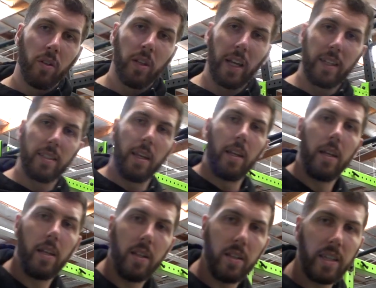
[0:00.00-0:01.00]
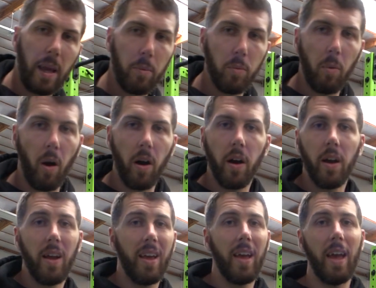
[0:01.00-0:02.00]
like I said, cambered bar,
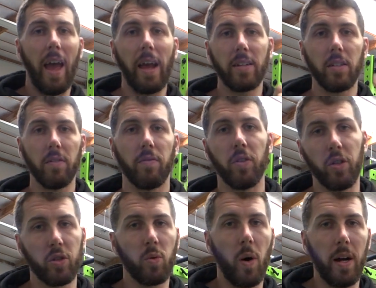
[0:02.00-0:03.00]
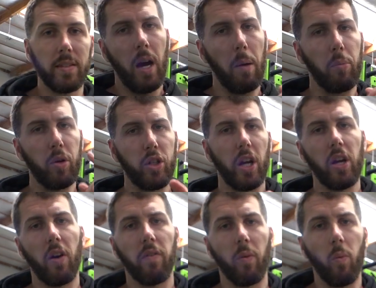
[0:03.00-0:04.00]
excellent for your squats. I appreciate
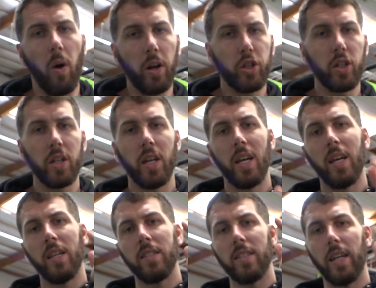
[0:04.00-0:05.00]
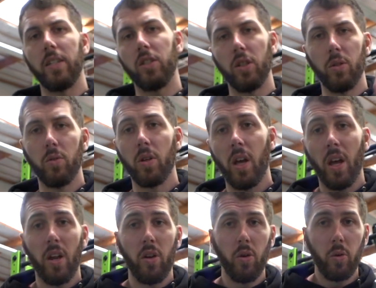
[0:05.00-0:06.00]
y'all for watching. Stay tuned.
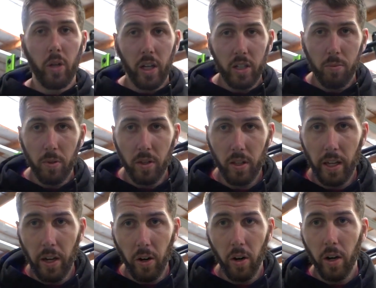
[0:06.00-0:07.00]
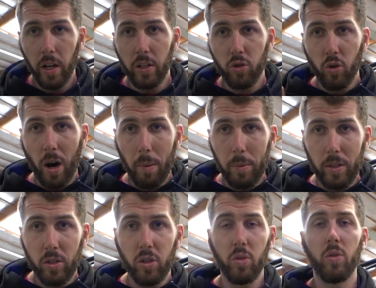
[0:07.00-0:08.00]
New GUNSMITH gear is dropping
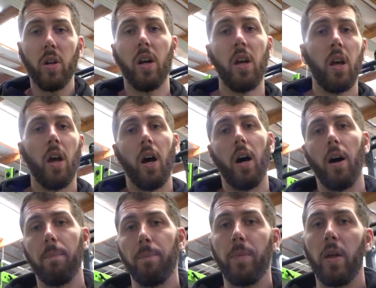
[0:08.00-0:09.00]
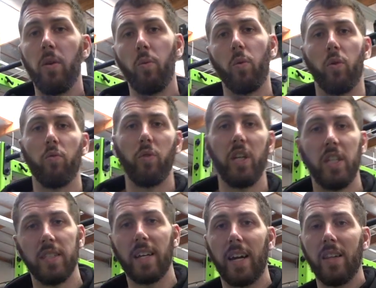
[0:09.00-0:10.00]
soon. We're
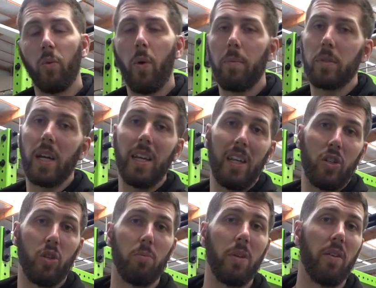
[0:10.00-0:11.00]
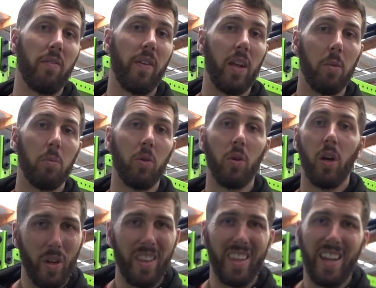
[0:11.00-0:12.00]
redesigning the website. It should be available
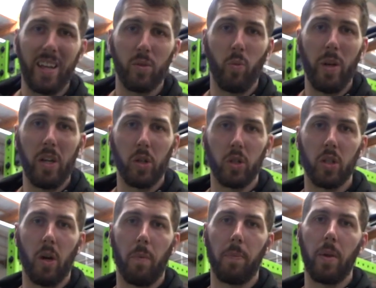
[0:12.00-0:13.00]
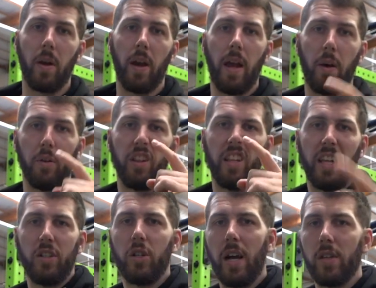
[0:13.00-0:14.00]
in the next week or so. All right, I'll
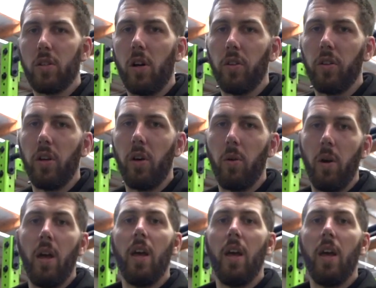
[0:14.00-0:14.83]
let you guys all know.